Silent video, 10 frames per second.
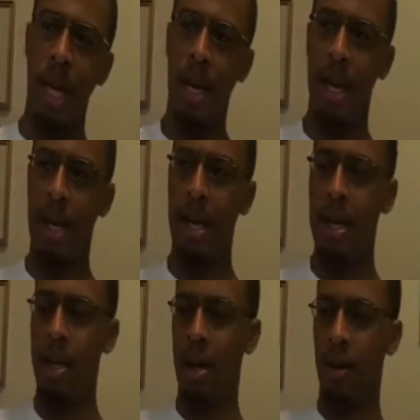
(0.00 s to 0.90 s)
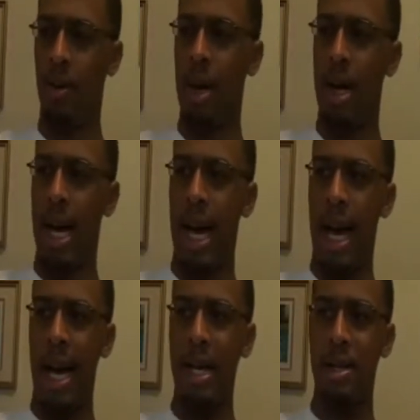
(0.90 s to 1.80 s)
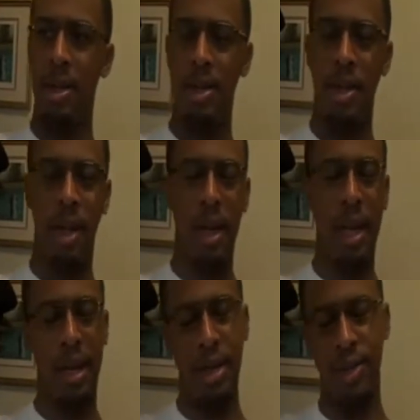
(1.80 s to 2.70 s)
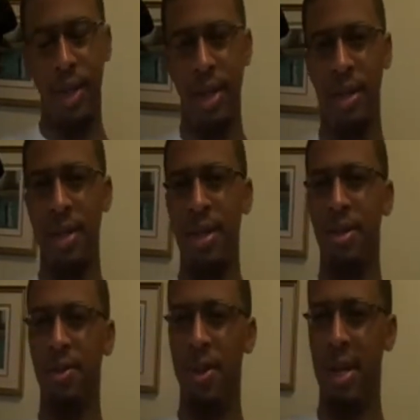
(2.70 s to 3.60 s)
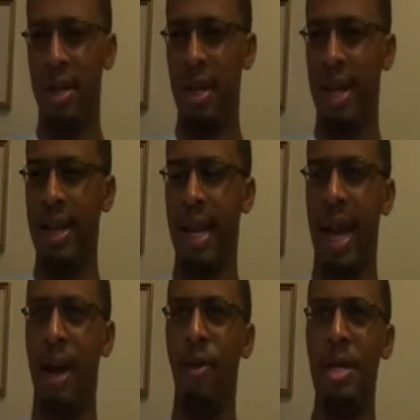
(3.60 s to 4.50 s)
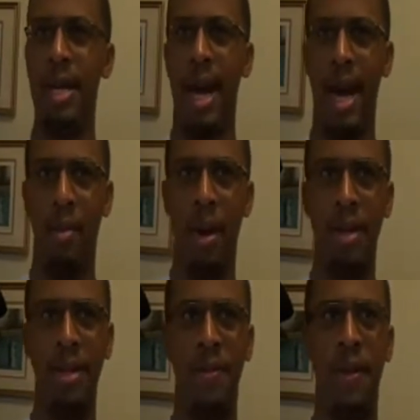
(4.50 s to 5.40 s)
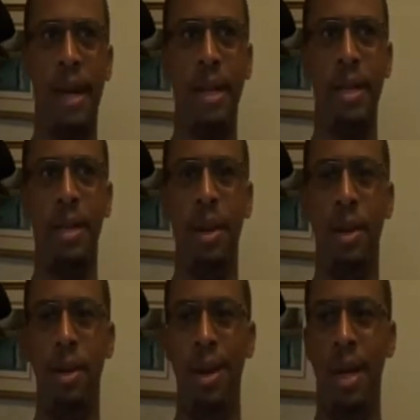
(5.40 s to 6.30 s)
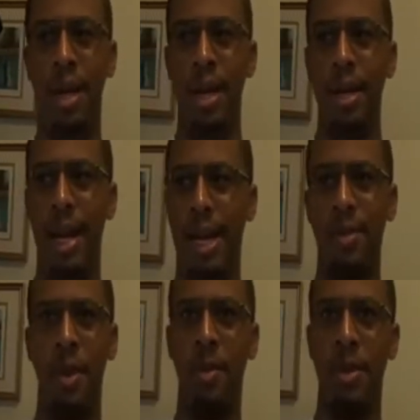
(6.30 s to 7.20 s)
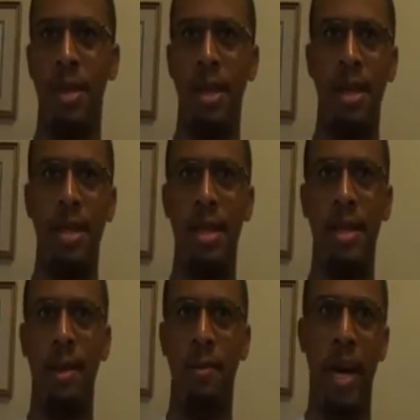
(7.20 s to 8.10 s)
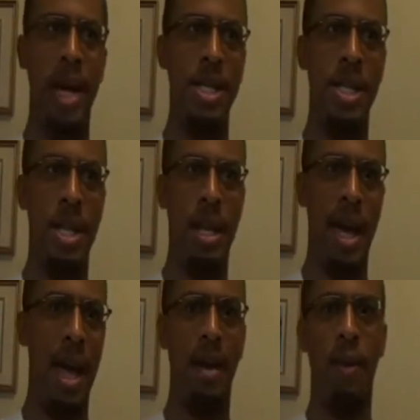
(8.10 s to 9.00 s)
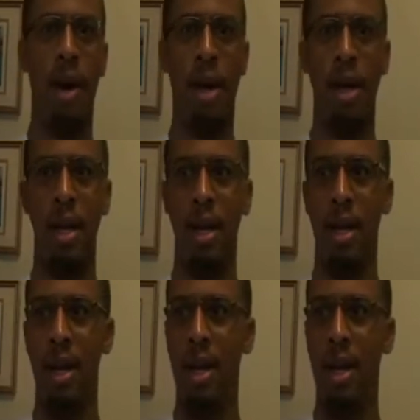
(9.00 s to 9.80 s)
And you know, I saw the character trailers, and it was pretty good. I think I raised the eyebrows to the fact that, you know, the X-Men was going to consist of Banshee and Havoc and